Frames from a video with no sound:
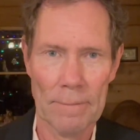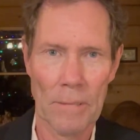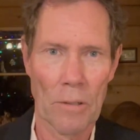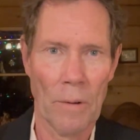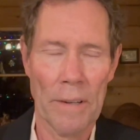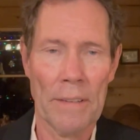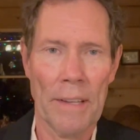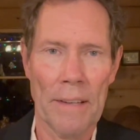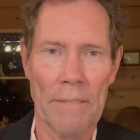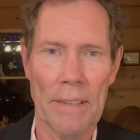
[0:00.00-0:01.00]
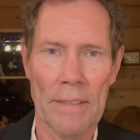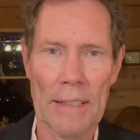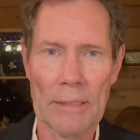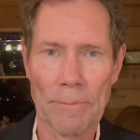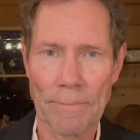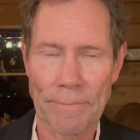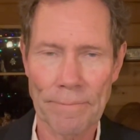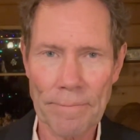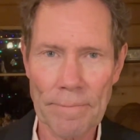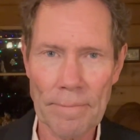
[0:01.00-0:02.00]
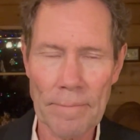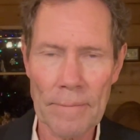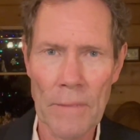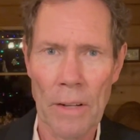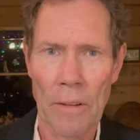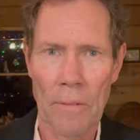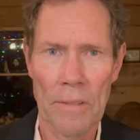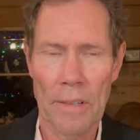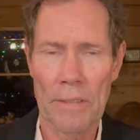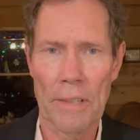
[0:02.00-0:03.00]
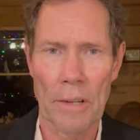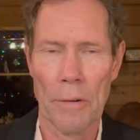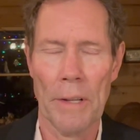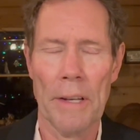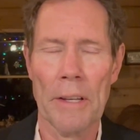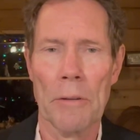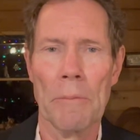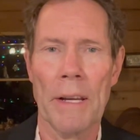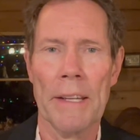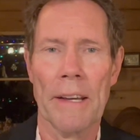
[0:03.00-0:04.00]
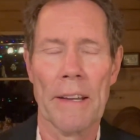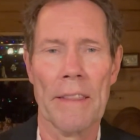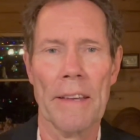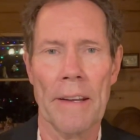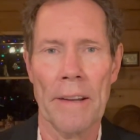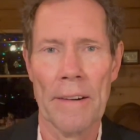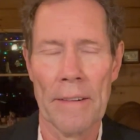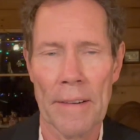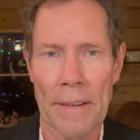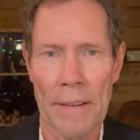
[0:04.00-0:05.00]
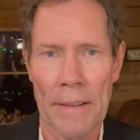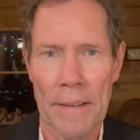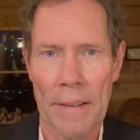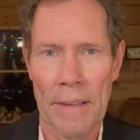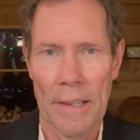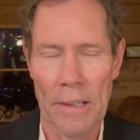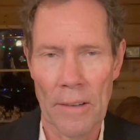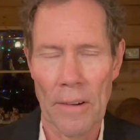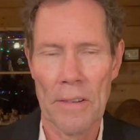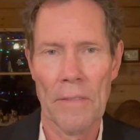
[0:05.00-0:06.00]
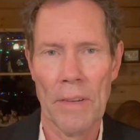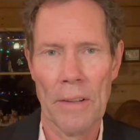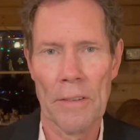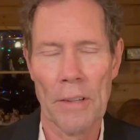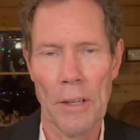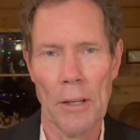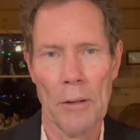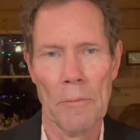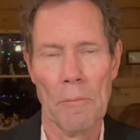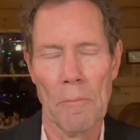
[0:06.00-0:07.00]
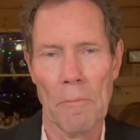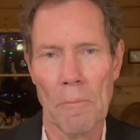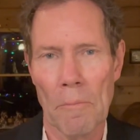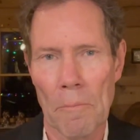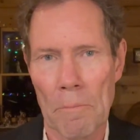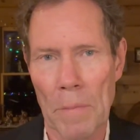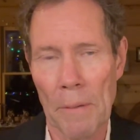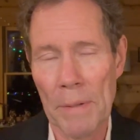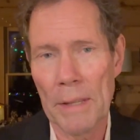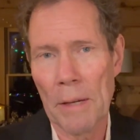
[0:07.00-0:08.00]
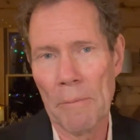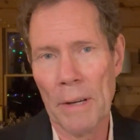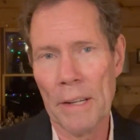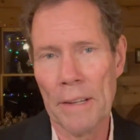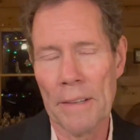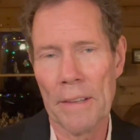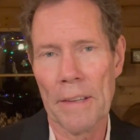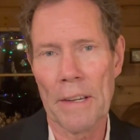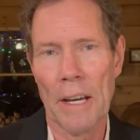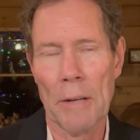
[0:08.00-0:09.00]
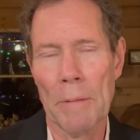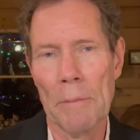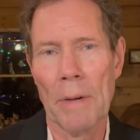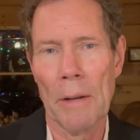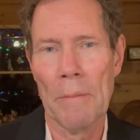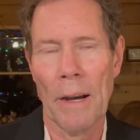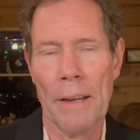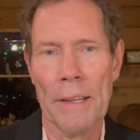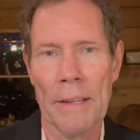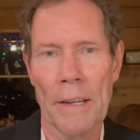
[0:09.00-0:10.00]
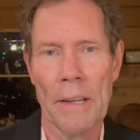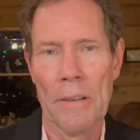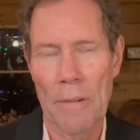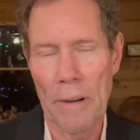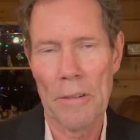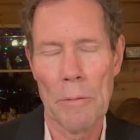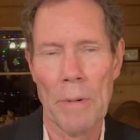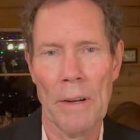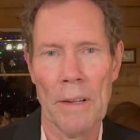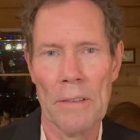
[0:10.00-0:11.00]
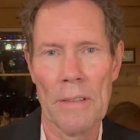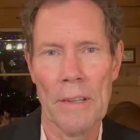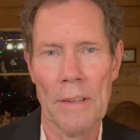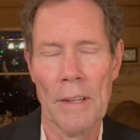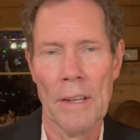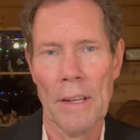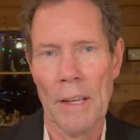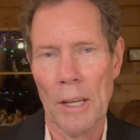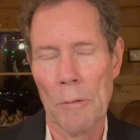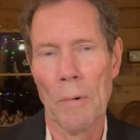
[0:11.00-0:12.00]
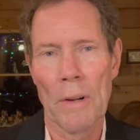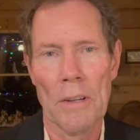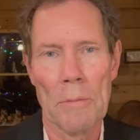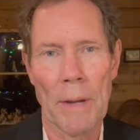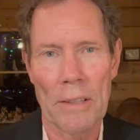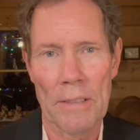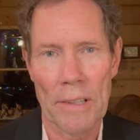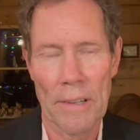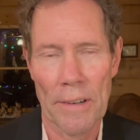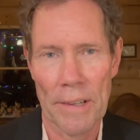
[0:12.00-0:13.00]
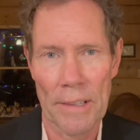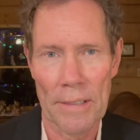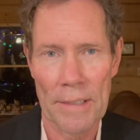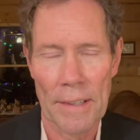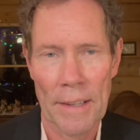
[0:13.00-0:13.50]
Quantitative easing was just the creating of money out of thin air in large amounts and pumping that money into the economy by buying treasury bonds and mortgage-backed securities.